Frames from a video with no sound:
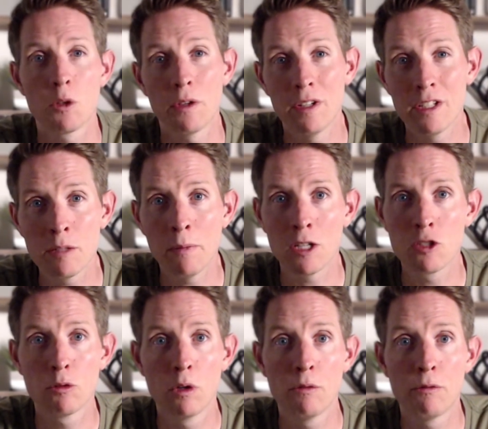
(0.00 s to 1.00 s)
So there isn't much
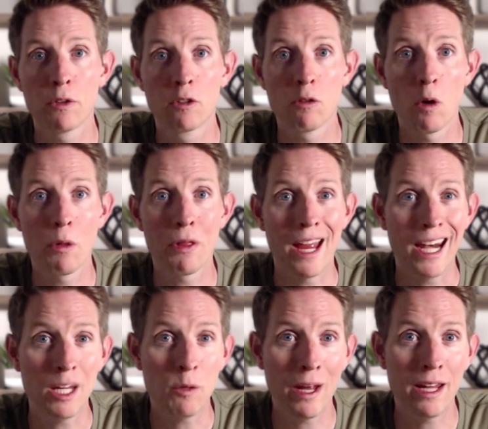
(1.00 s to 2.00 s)
room for growth
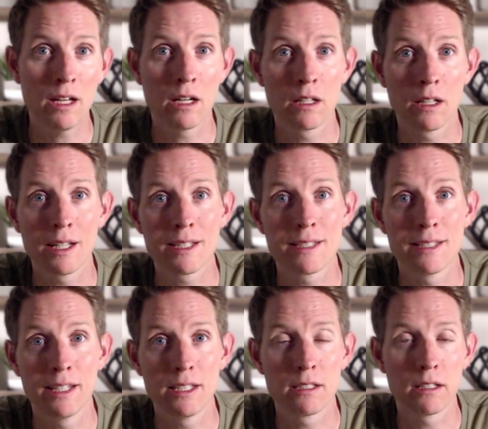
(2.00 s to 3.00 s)
anyway, unlike
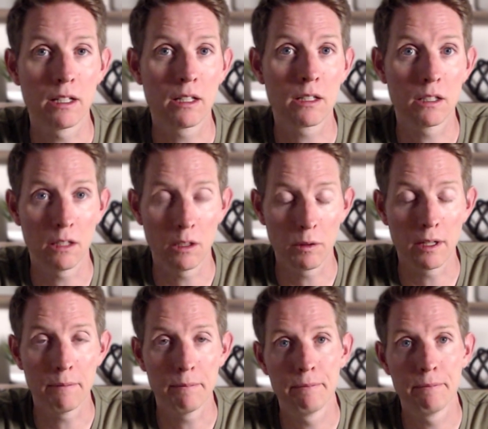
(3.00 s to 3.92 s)
cities like Kelowna.